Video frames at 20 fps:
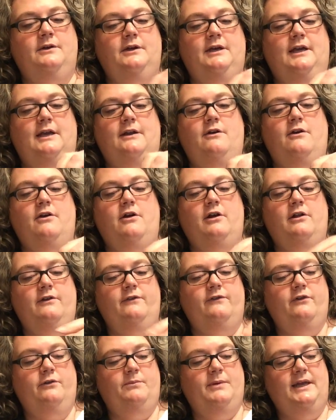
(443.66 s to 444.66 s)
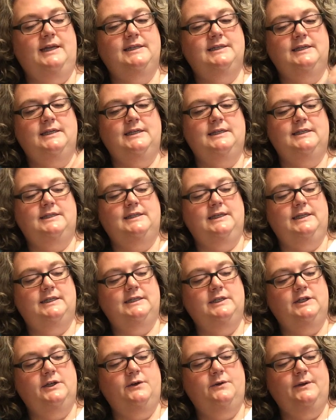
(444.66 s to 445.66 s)
Get all of your pieces
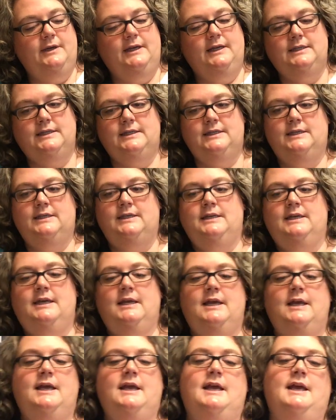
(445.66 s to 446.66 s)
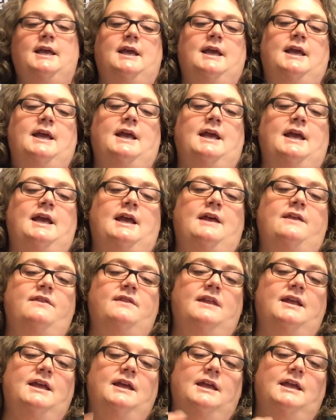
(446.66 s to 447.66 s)
into it. And
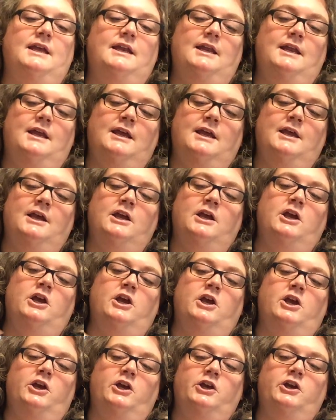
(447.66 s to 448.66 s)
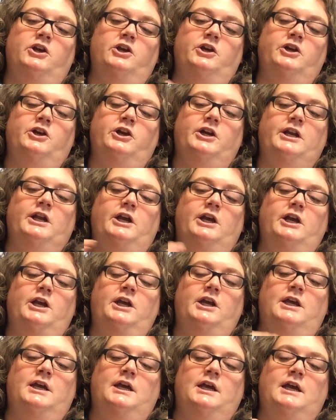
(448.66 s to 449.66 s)
then you're
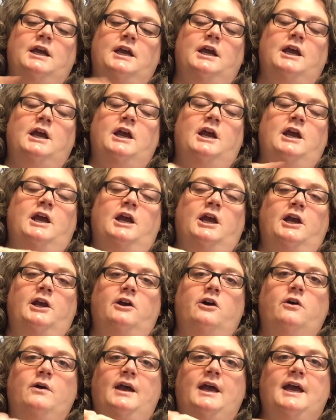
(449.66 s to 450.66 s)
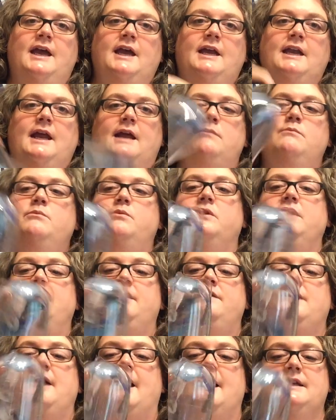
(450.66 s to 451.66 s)
gonna go ahead and
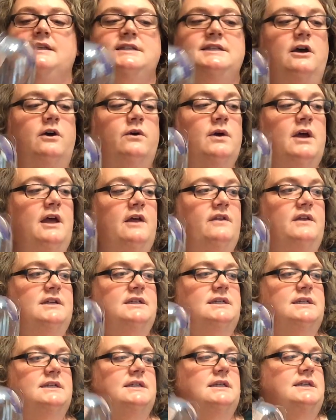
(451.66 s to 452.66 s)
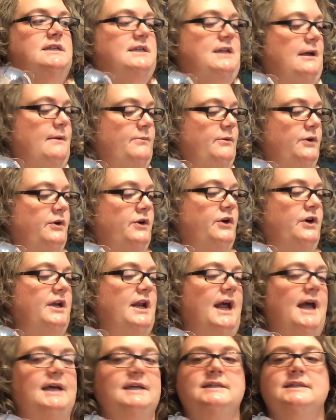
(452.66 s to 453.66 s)
blend that. So this is a step you could
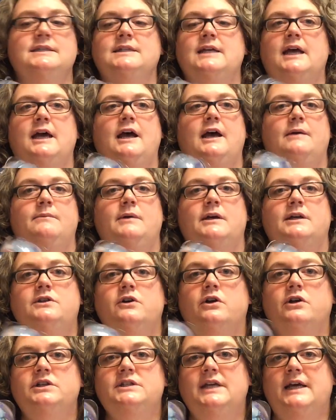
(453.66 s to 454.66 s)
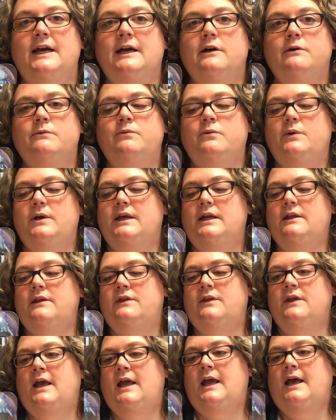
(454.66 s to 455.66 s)
ask adult to help
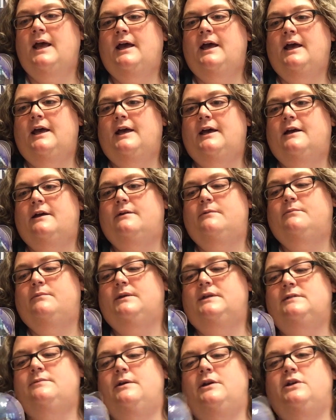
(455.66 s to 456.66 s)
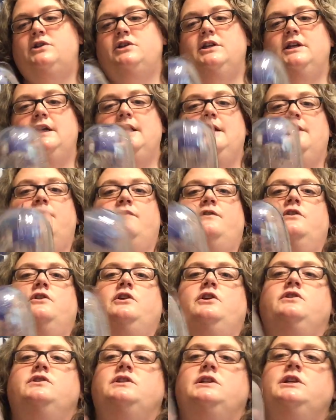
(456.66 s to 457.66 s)
with, especially if you're
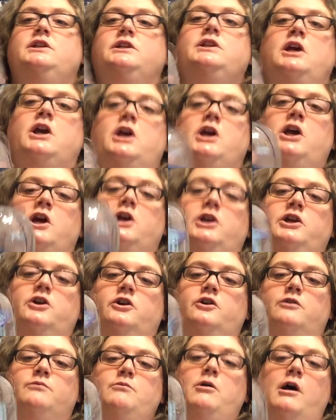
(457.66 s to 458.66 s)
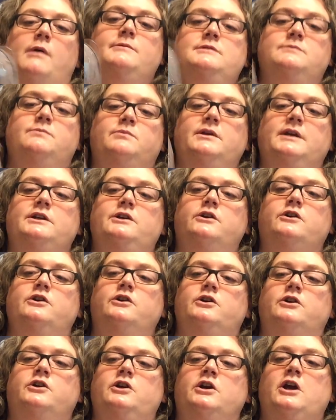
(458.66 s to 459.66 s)
using your mom's
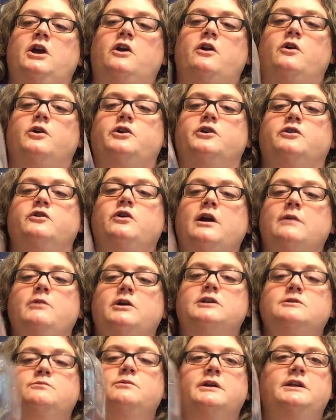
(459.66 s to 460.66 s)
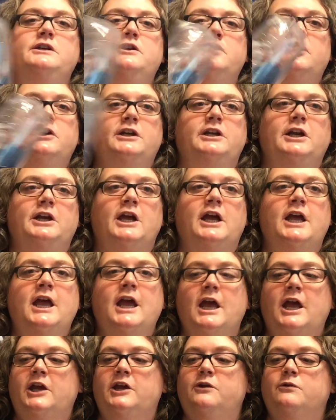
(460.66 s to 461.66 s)
blender or your grandma's blender and you
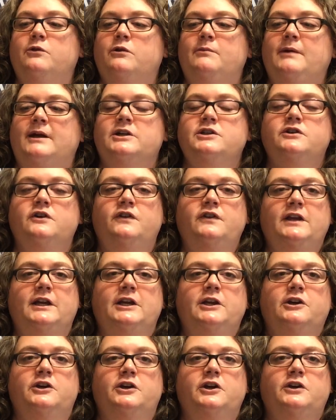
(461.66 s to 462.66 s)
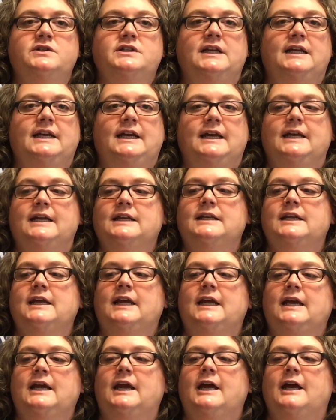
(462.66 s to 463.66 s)
want to make sure that you're using it
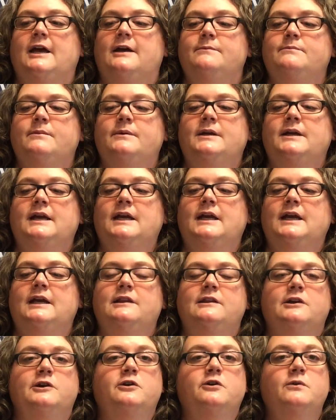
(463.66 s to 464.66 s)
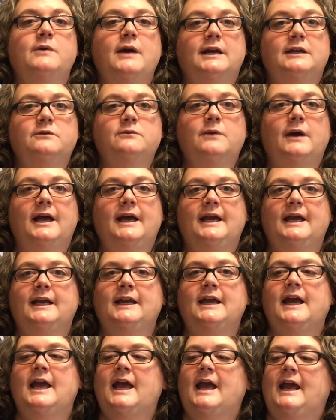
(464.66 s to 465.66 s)
in the correct
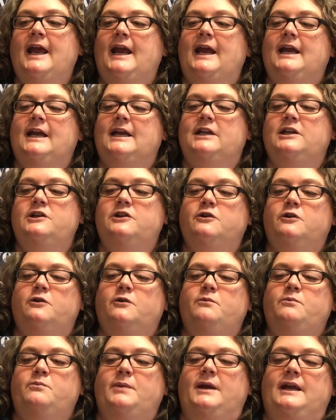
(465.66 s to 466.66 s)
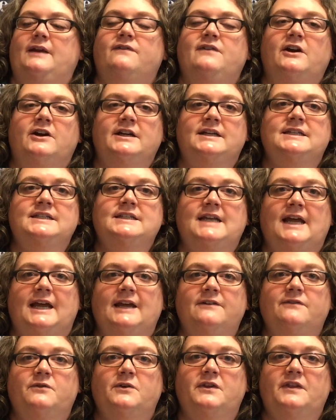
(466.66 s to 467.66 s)
way and you're being very
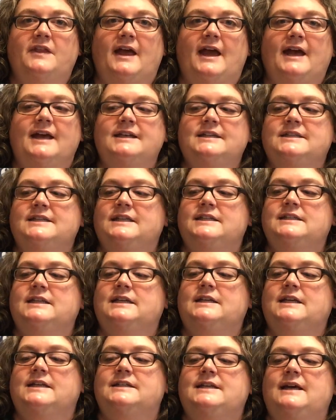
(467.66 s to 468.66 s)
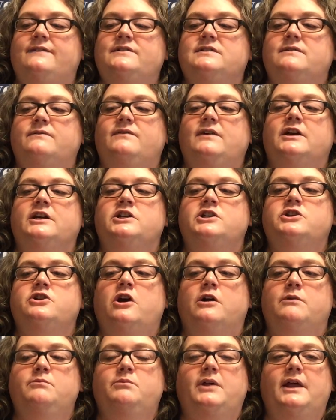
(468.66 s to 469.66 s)
safe with that since it does have some very
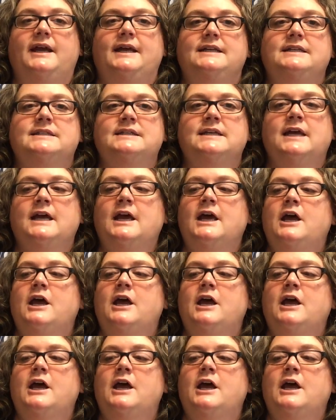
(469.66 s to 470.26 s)
sharp blades.